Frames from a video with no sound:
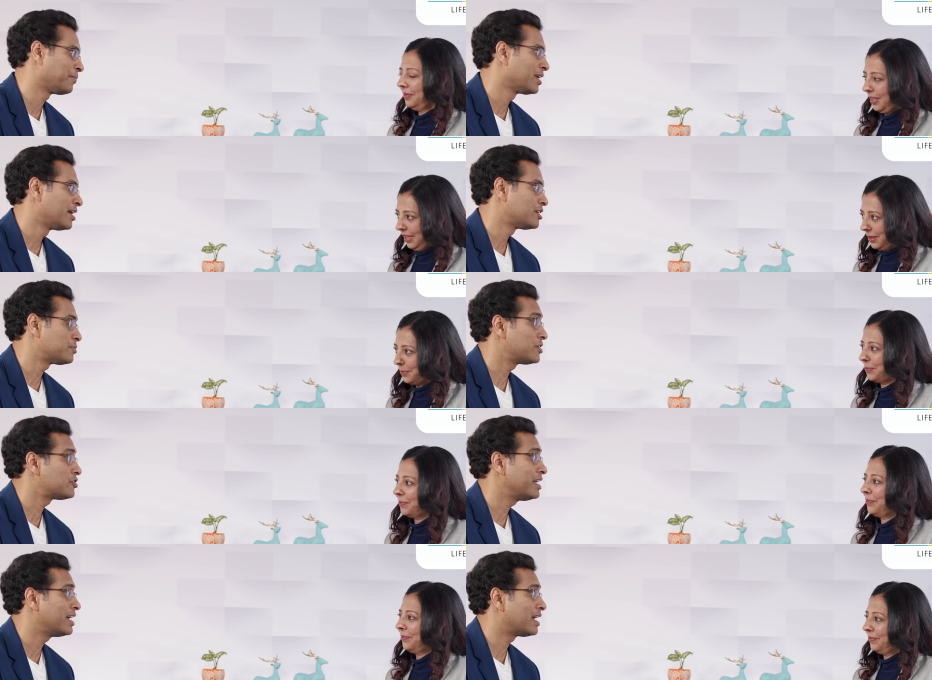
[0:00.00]
Speaker 1: especially
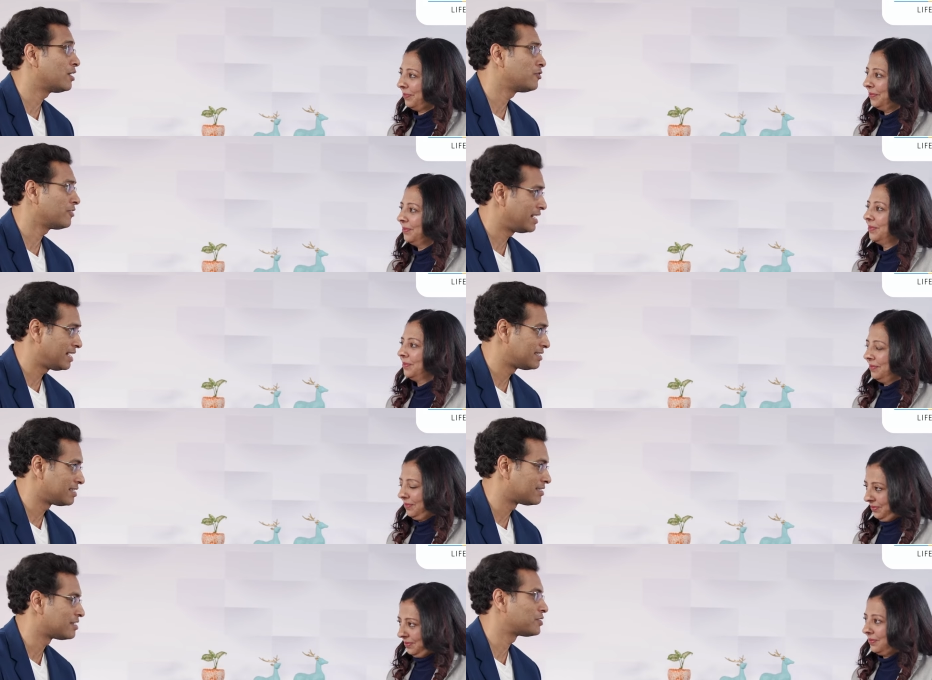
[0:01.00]
around finances.
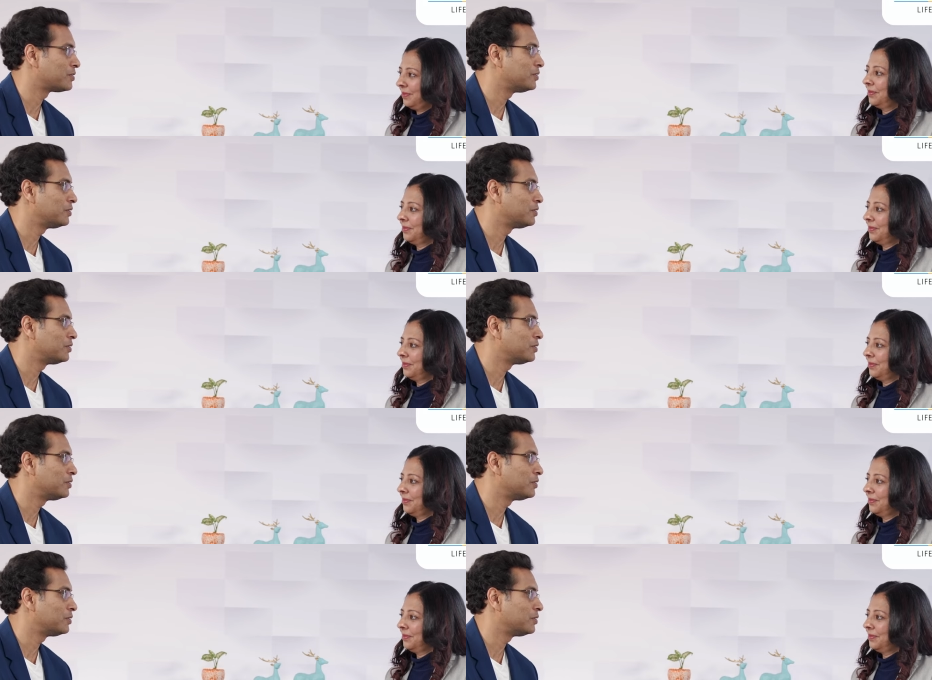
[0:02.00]
So,